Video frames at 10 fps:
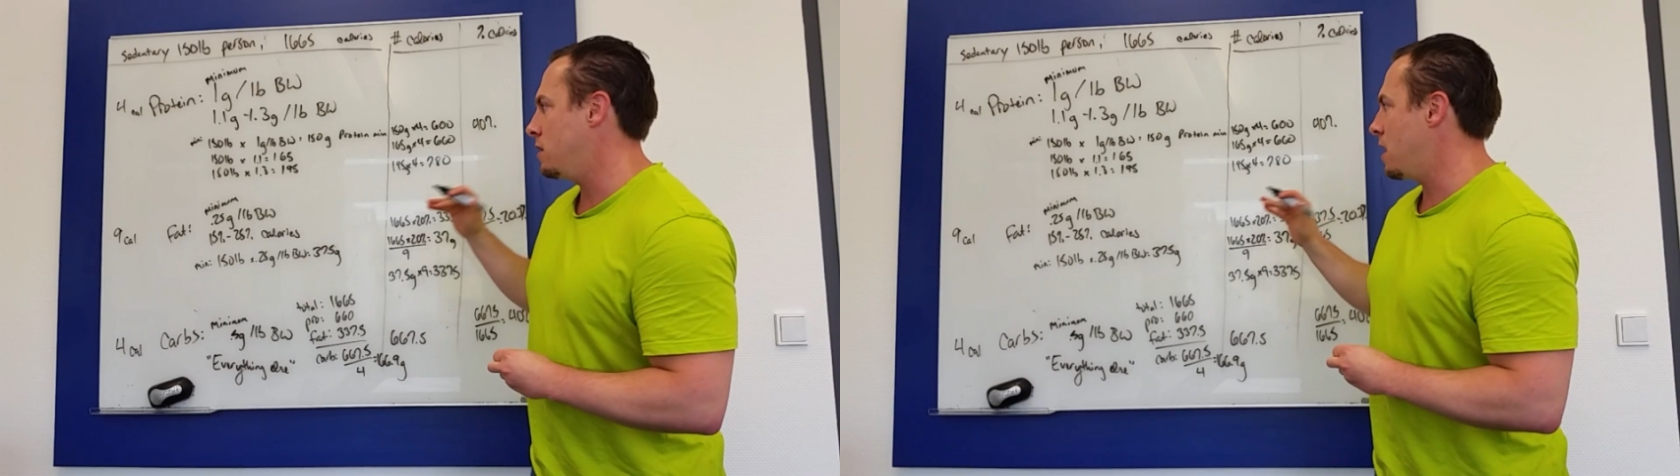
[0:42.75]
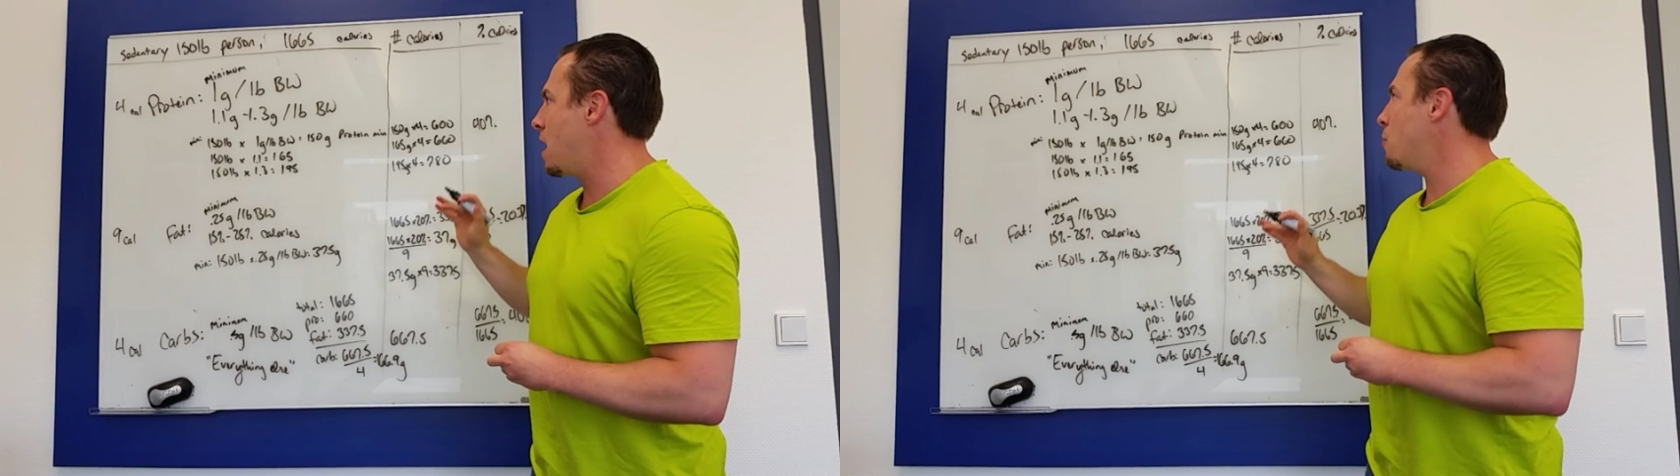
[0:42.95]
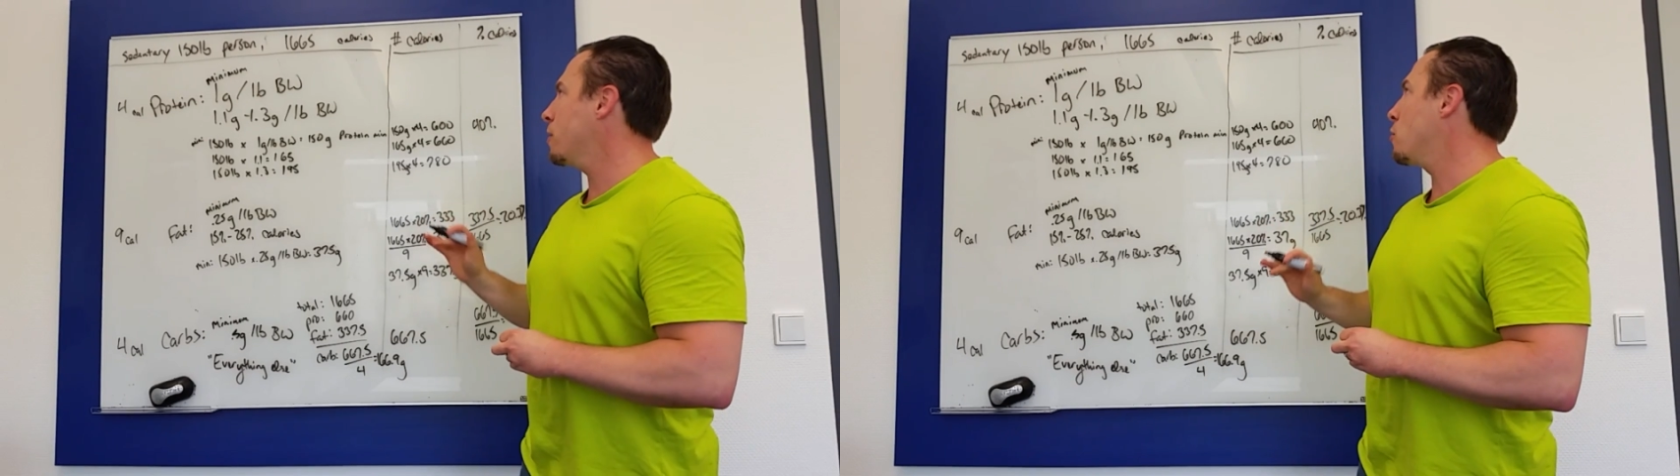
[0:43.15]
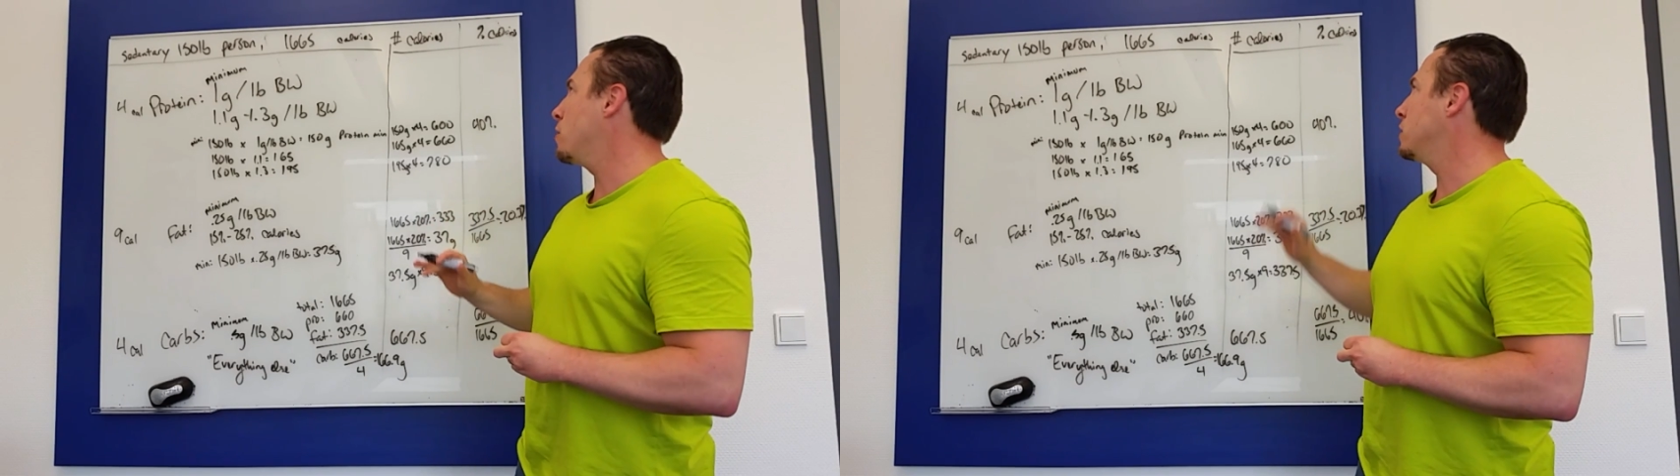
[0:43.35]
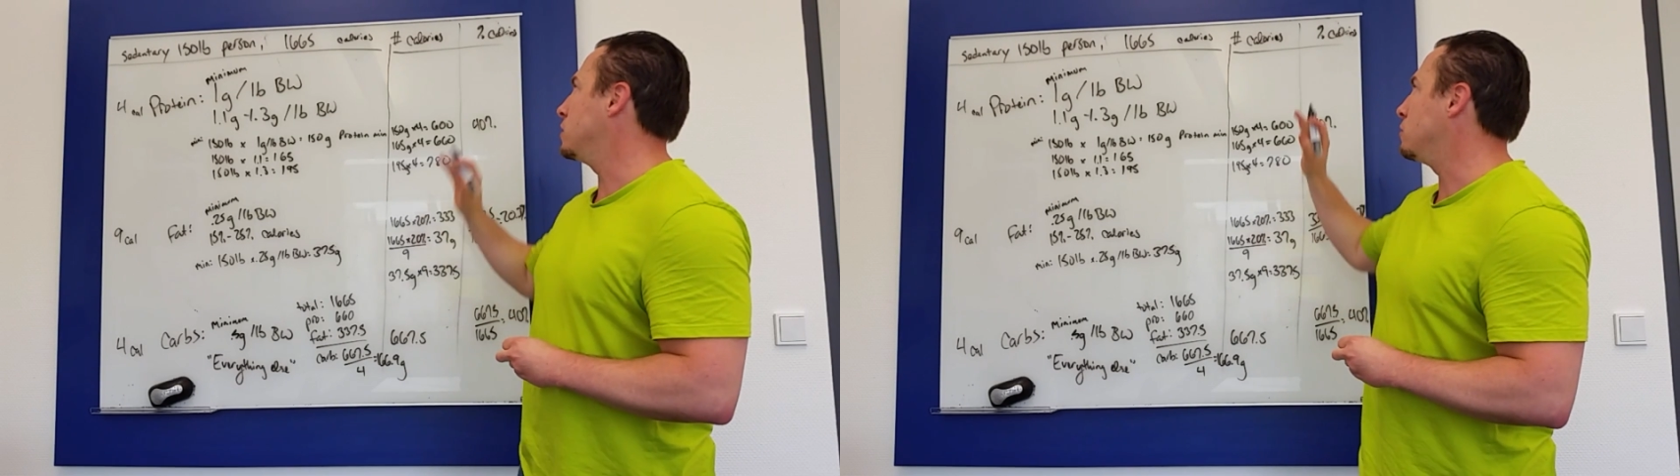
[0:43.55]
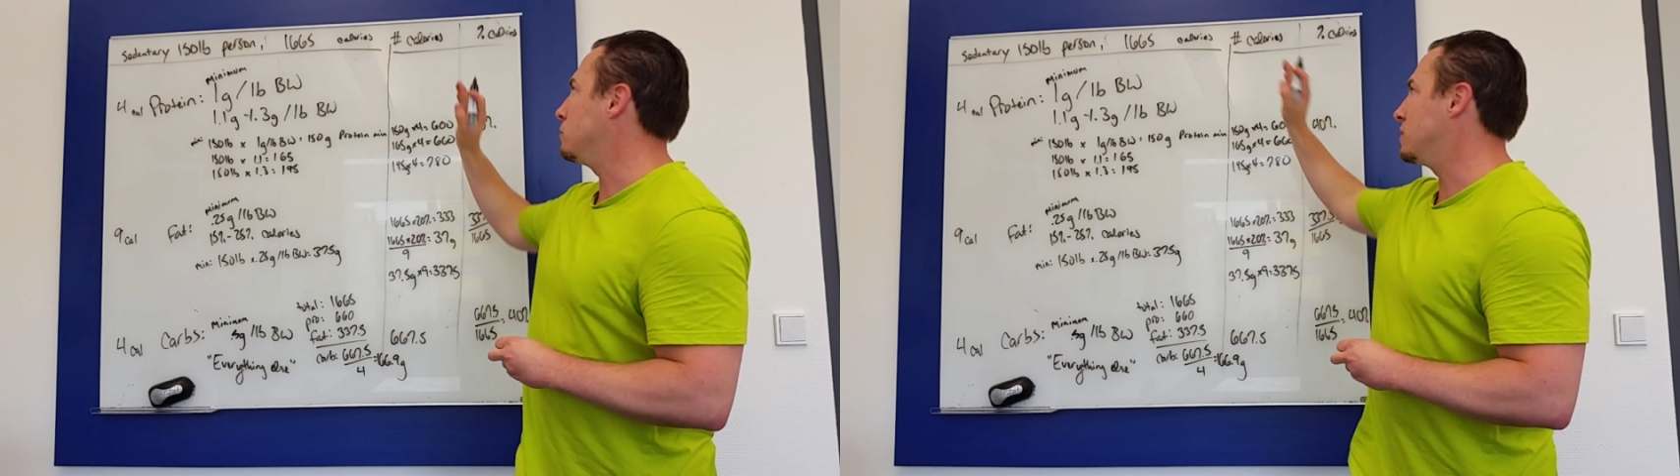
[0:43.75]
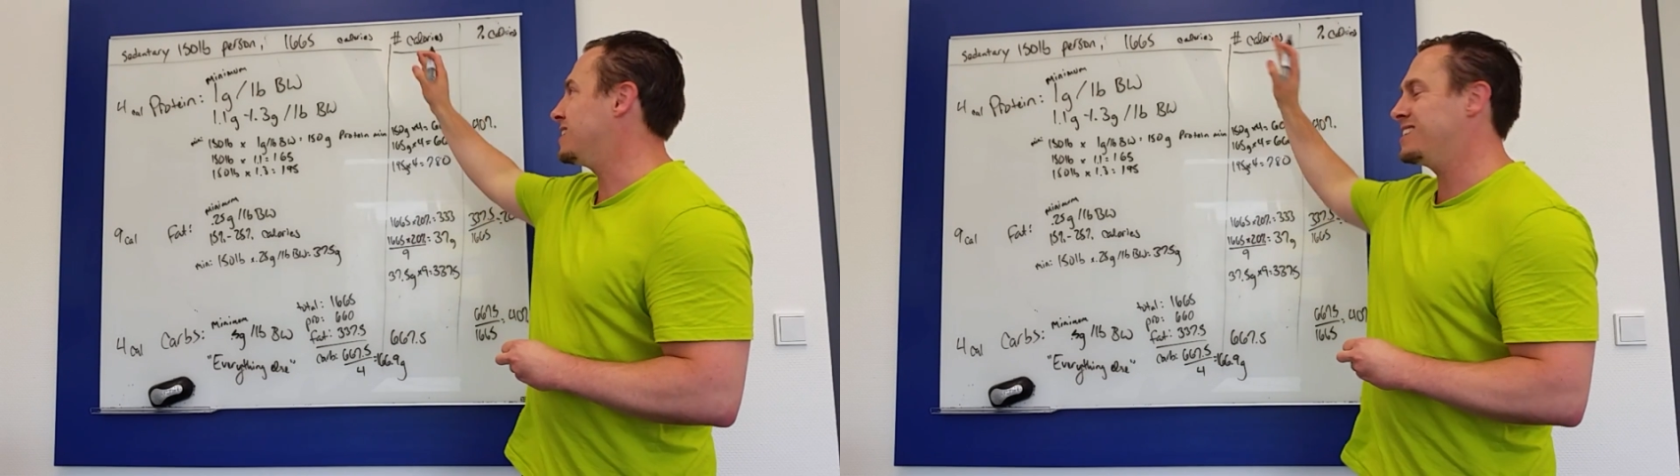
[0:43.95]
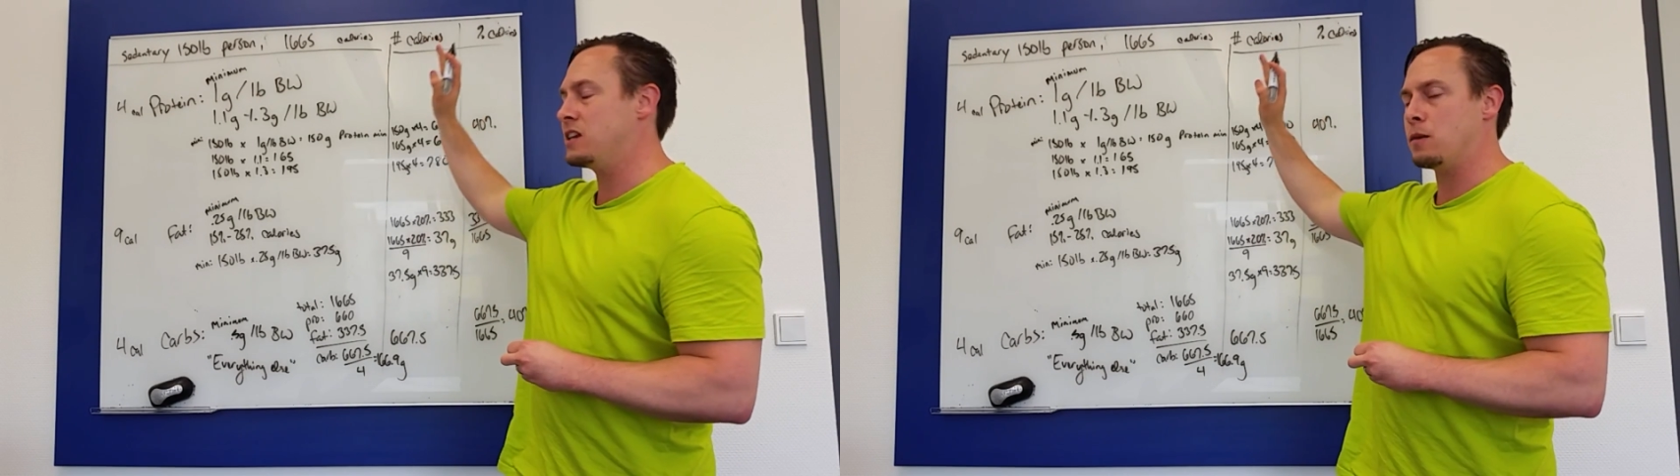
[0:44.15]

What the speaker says: Now we're going to use this